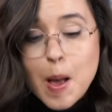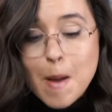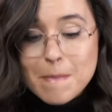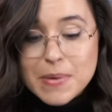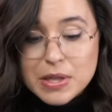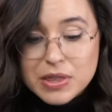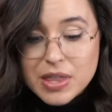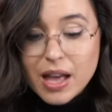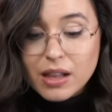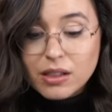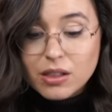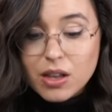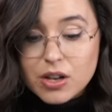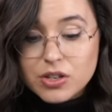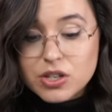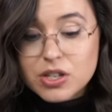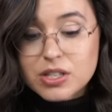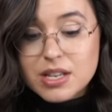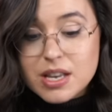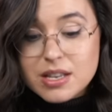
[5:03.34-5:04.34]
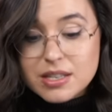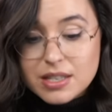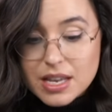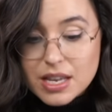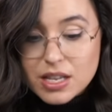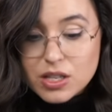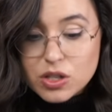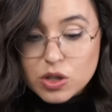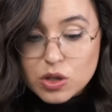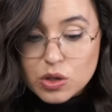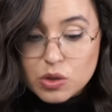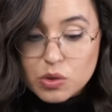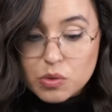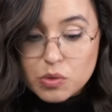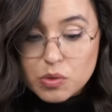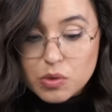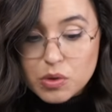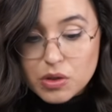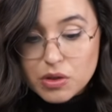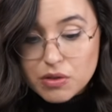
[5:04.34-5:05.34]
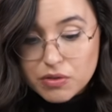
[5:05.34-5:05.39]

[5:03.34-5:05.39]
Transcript: but that launches us into the